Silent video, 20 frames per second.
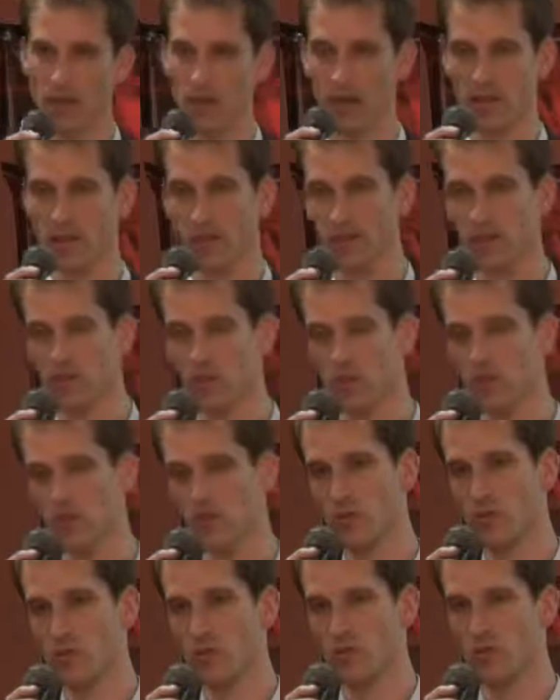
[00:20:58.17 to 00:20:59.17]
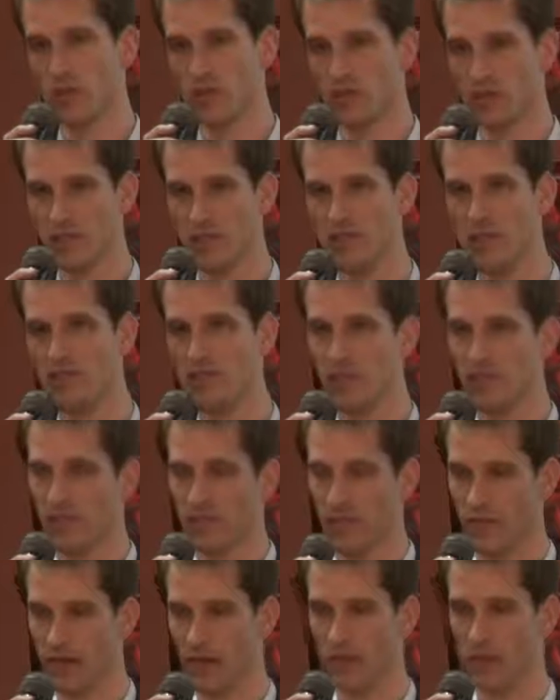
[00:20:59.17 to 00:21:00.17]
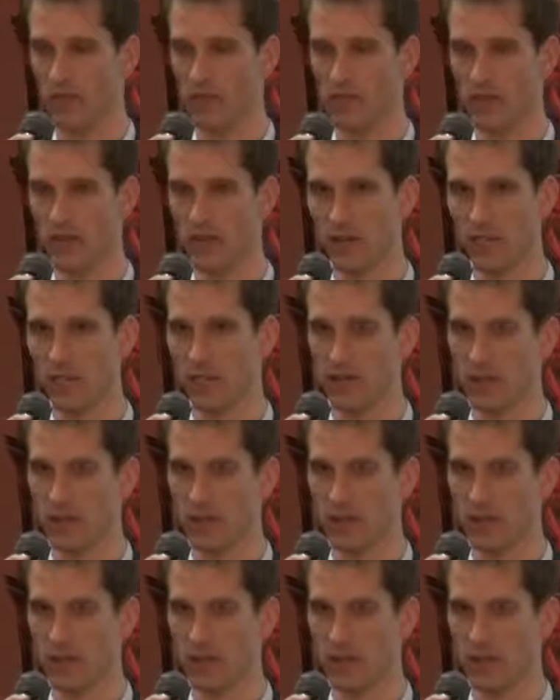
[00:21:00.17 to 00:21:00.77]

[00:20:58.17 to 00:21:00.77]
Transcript: and that the students were assisting the faculty,